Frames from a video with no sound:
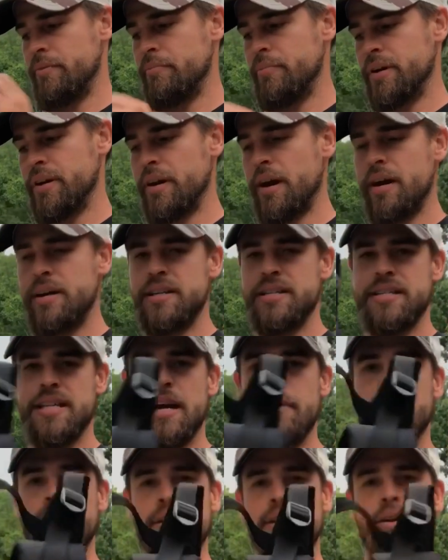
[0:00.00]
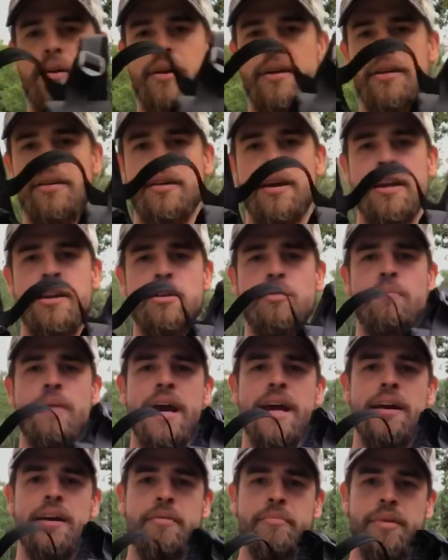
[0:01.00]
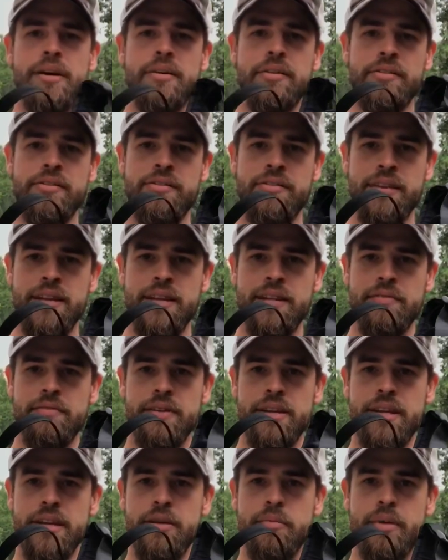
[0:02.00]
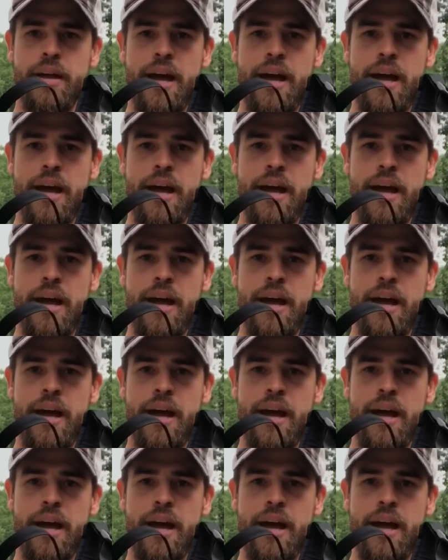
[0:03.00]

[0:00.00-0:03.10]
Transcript: But not just that, but and you may not even be able to see in the video,